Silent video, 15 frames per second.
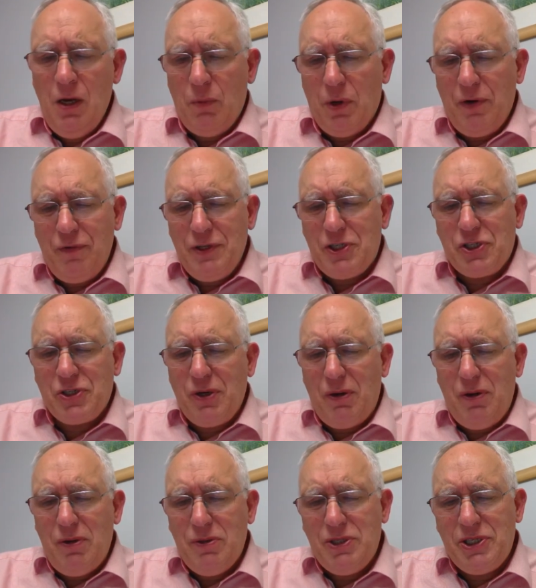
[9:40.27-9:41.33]
one of the
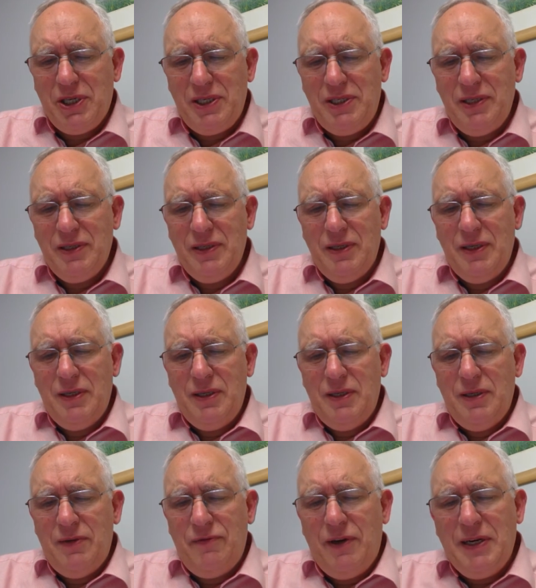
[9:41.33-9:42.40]
songs had
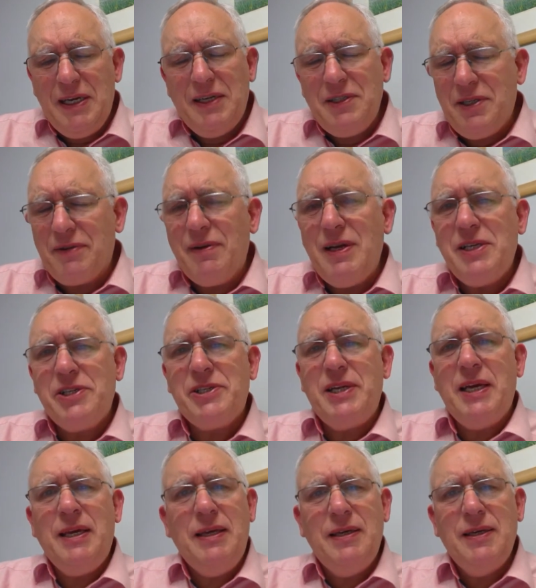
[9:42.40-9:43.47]
very
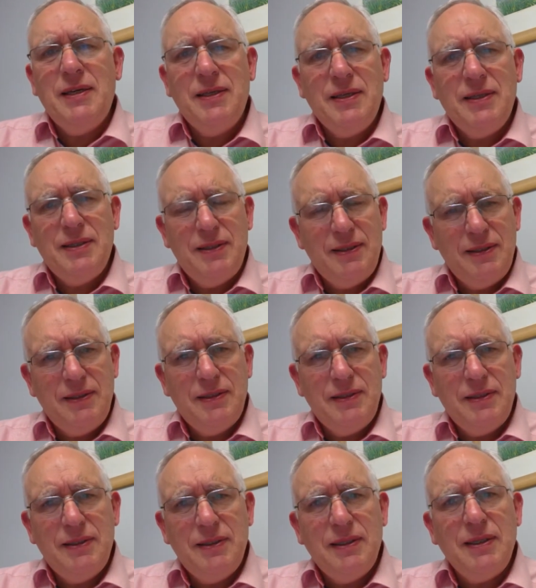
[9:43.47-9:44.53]
interesting
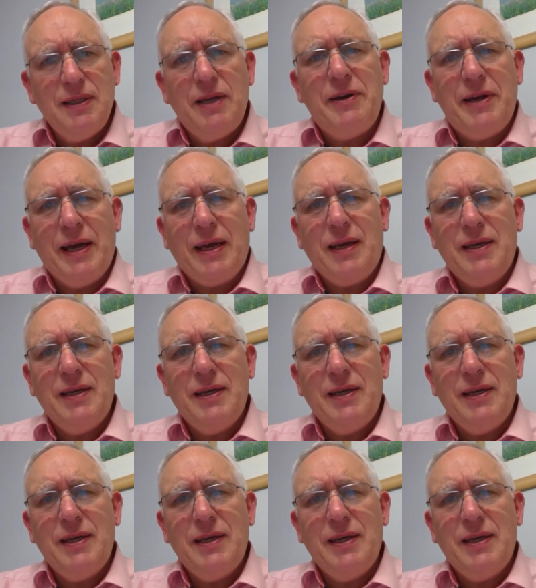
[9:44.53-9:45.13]
lyric.